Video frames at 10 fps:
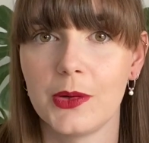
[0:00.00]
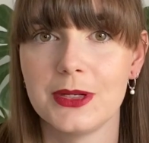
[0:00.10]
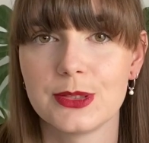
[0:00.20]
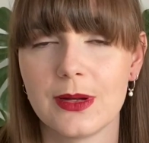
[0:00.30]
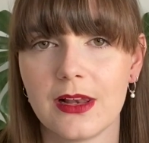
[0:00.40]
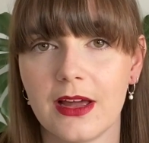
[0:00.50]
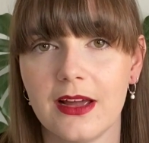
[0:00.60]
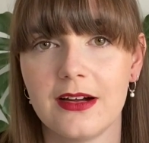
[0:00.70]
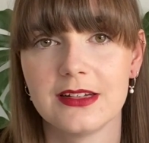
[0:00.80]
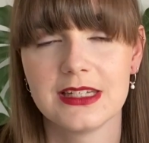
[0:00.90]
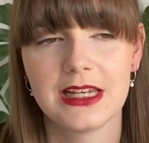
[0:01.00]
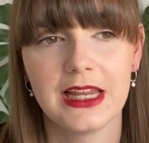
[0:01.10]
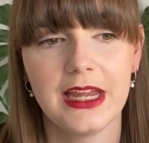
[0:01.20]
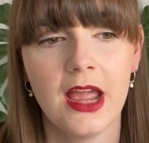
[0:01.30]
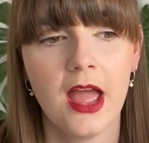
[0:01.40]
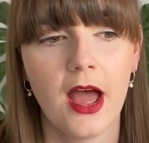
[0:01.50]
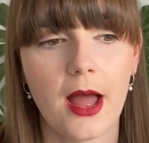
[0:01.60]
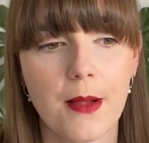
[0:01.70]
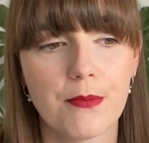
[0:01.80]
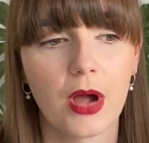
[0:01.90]
go into it lightheartedly
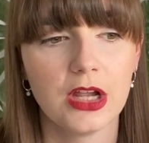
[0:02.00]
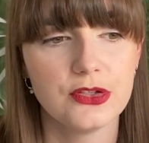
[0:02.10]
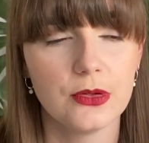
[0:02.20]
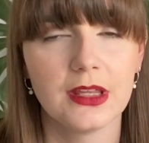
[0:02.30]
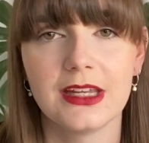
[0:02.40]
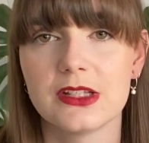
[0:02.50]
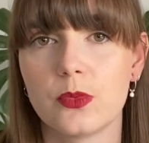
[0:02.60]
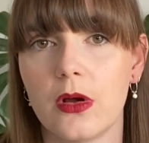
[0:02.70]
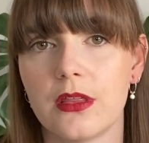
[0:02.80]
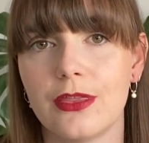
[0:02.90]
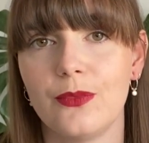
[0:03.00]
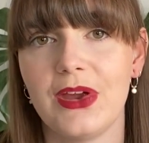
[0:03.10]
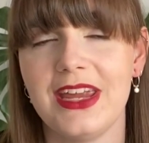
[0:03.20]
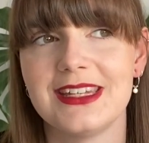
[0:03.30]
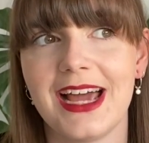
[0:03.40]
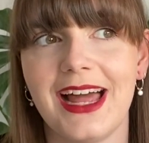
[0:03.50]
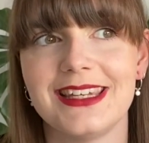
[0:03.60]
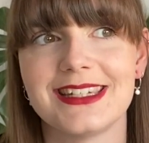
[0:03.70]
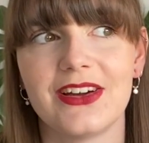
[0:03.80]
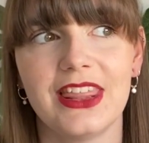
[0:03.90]
um, but I do think it's worth the read
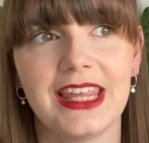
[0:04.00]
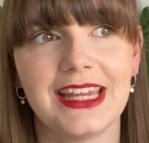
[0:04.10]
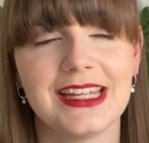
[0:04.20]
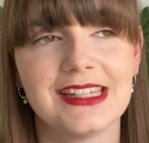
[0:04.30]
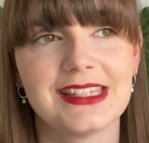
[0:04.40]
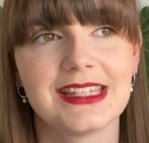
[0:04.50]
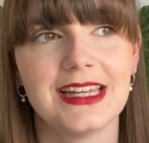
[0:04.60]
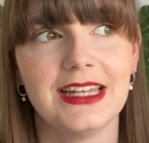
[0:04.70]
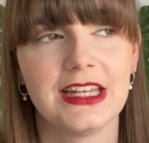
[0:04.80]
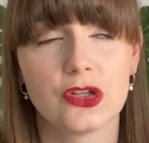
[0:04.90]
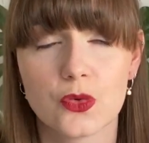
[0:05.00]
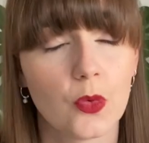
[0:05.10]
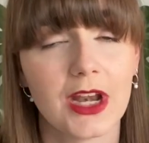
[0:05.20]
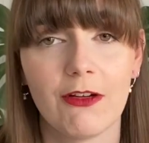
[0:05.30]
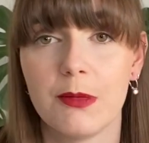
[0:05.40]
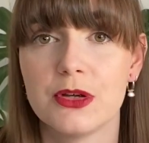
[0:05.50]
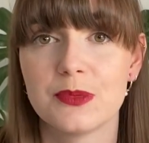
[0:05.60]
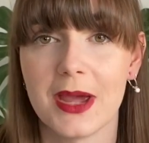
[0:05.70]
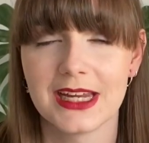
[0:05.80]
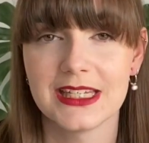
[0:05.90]
and I think it's an extraordinary
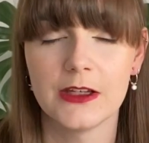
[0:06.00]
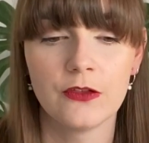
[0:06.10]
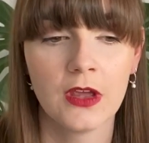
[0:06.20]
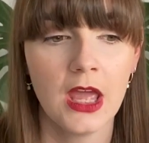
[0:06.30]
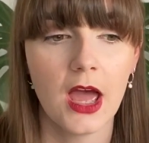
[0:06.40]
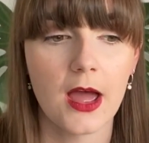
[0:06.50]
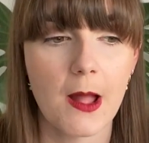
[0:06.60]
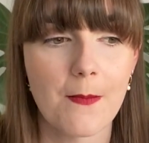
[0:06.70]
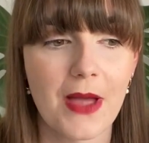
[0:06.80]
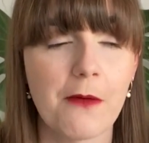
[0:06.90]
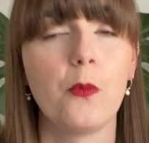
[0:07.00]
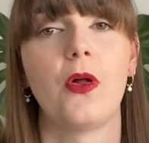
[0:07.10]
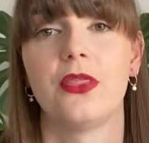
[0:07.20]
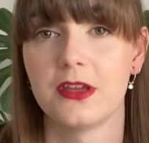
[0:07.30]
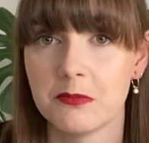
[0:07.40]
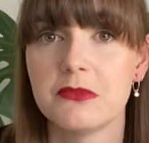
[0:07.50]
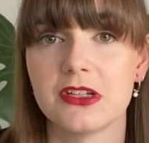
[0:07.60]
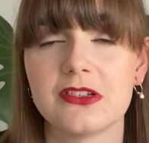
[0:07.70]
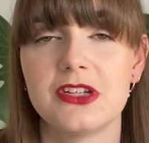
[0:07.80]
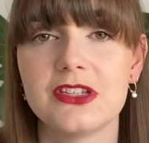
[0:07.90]
perspective um, and one that
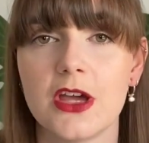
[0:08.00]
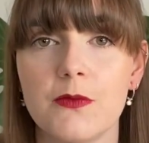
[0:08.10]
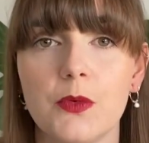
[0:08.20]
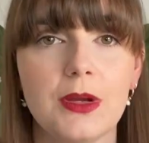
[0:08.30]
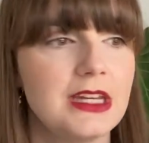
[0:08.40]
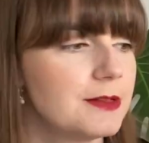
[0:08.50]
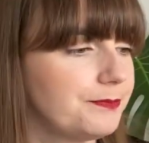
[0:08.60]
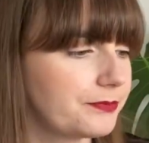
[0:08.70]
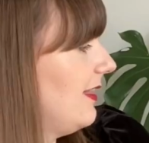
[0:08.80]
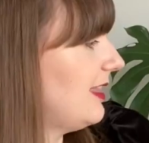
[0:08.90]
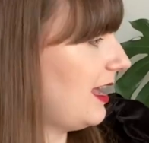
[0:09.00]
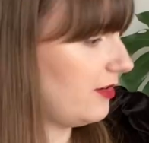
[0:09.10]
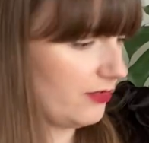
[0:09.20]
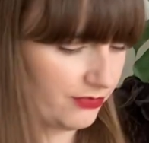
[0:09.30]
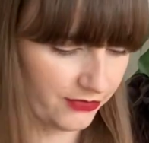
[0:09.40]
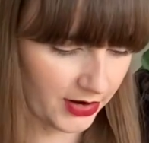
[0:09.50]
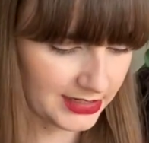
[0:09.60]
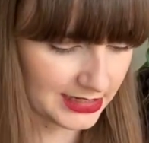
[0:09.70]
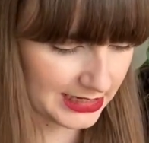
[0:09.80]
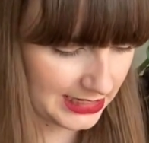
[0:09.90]
does deserve a read. And then
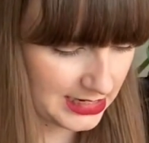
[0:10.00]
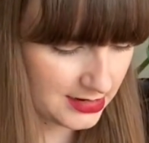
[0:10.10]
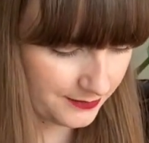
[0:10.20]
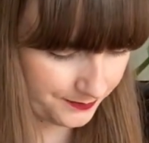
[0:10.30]
finally